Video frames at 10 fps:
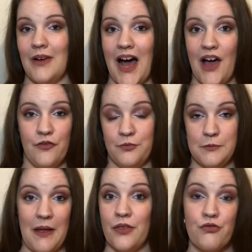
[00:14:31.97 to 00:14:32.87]
I've
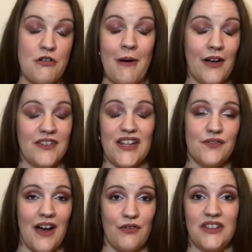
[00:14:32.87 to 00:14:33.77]
spent
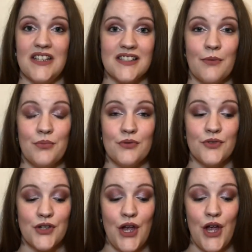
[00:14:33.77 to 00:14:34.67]
£3.95 on these
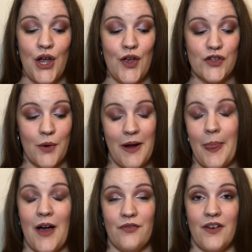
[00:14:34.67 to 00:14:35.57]
samples, so
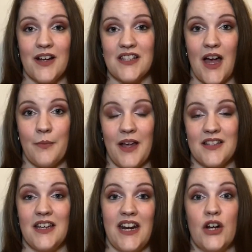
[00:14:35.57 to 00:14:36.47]
in that fact I'm
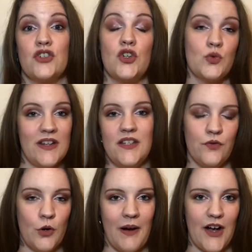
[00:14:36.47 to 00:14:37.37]
getting an extra
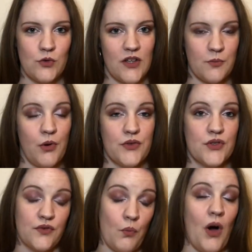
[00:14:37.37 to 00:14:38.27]
£24 worth of
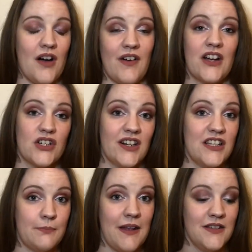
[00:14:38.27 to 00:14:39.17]
products from what I've actually
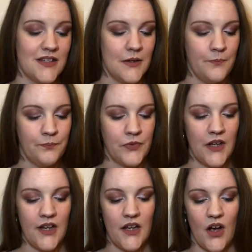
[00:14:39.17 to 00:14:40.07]
spent.
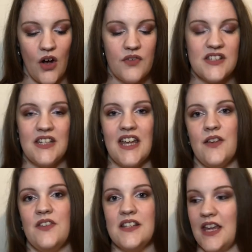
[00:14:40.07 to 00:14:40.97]
Obviously
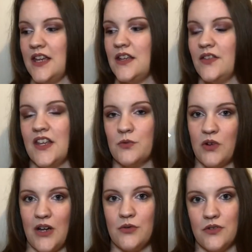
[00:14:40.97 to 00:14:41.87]
if you take this
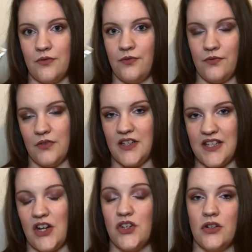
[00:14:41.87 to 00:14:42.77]
one out of
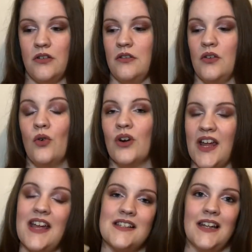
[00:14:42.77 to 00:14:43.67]
contention, or
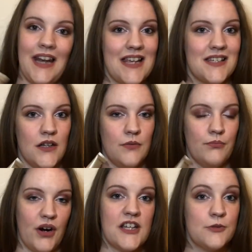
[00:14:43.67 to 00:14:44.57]
it is a lesser
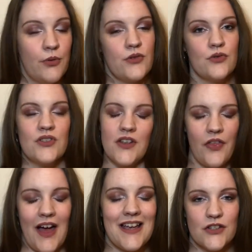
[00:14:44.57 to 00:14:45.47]
priced product,
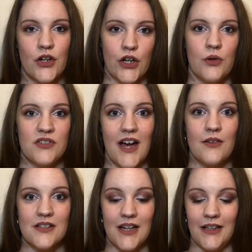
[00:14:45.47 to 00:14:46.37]
that is going to go
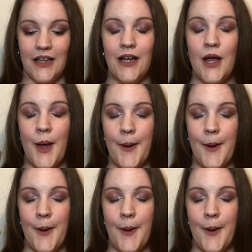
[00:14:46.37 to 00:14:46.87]
down slightly,